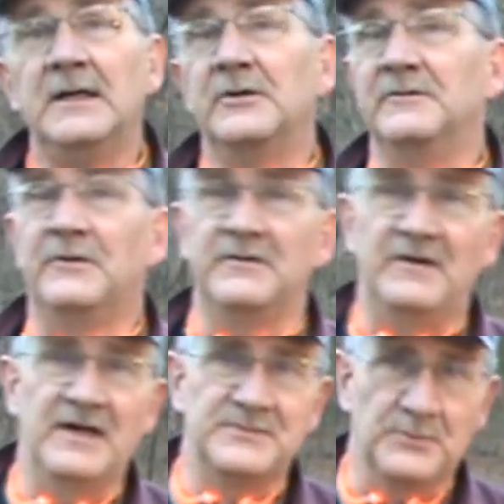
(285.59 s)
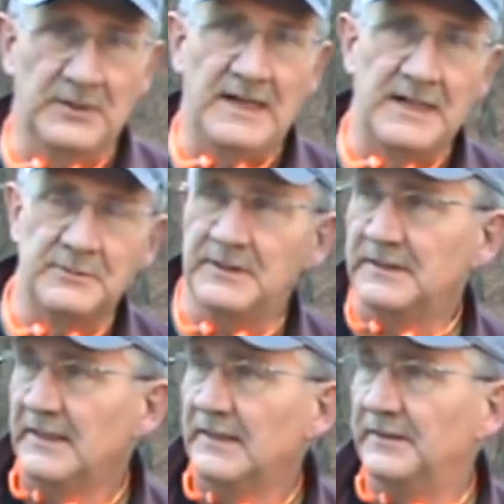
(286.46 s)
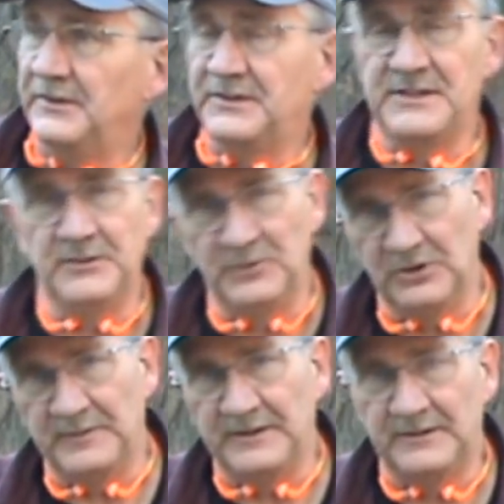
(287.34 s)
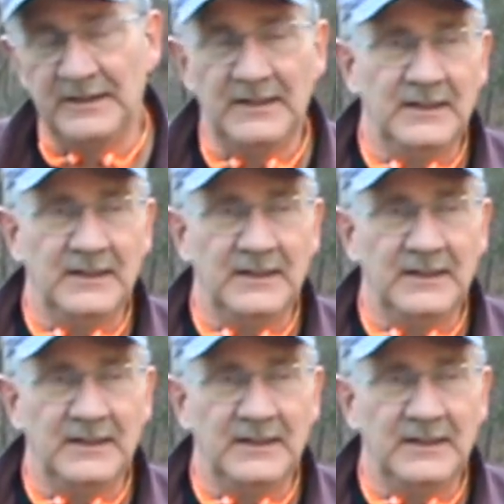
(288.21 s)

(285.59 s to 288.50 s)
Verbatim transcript: or the 45 is more accurate than the 10mm.